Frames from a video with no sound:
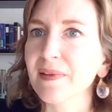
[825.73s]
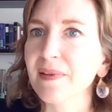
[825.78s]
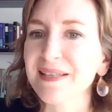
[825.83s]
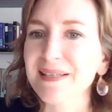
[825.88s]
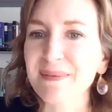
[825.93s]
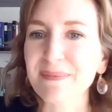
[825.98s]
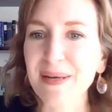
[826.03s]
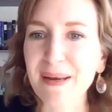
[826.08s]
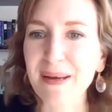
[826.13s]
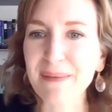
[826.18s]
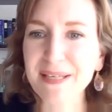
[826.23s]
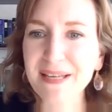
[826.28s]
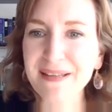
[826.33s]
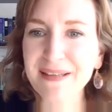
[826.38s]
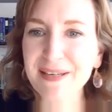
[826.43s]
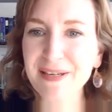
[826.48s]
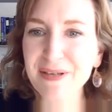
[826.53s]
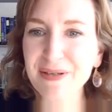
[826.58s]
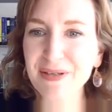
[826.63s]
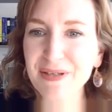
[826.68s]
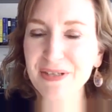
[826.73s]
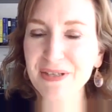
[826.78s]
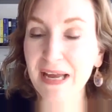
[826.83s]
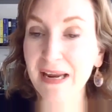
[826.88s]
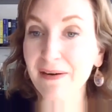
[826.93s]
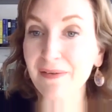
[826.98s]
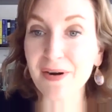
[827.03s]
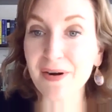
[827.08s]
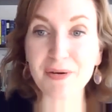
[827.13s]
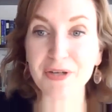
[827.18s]
Sometimes I think I
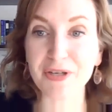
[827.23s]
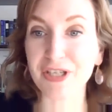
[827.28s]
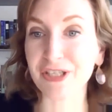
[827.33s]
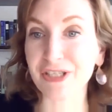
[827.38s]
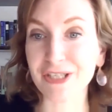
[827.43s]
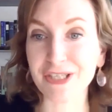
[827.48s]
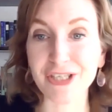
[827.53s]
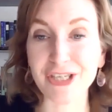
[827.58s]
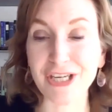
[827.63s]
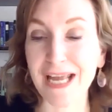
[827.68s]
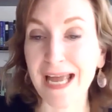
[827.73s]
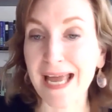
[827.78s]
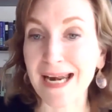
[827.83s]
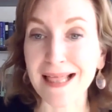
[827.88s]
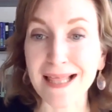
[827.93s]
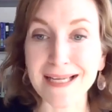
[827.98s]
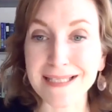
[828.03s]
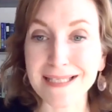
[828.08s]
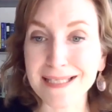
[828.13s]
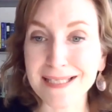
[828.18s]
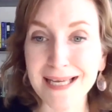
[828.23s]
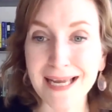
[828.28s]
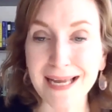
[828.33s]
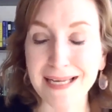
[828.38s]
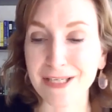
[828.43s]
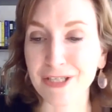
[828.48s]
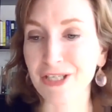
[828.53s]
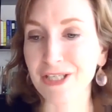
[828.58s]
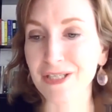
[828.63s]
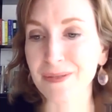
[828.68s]
don't know, she had a lot to say,
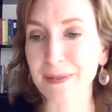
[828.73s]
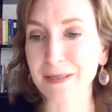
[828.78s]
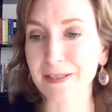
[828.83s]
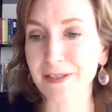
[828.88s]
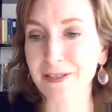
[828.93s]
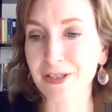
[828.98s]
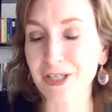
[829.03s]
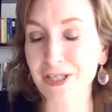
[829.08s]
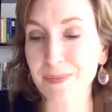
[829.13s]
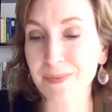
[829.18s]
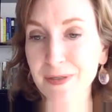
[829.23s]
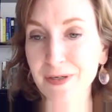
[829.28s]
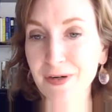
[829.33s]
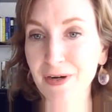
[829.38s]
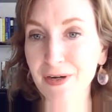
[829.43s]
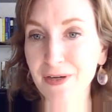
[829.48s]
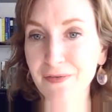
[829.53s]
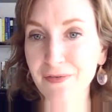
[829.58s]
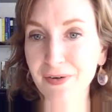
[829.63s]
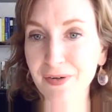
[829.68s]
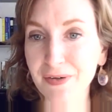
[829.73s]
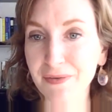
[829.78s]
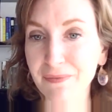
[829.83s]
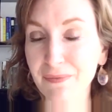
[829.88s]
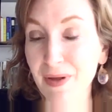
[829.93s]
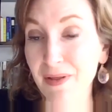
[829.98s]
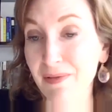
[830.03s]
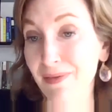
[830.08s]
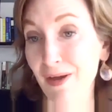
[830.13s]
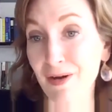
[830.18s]
and she's been gone for
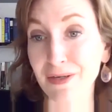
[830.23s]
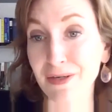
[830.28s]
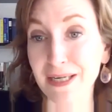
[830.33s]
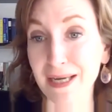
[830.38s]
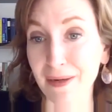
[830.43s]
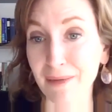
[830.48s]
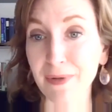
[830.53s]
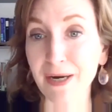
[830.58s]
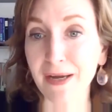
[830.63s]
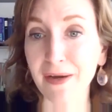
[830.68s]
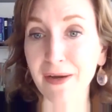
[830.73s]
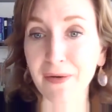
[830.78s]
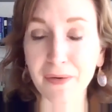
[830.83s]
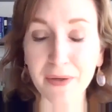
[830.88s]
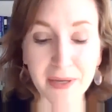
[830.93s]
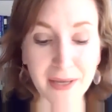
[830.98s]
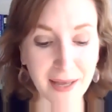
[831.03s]
a long time now.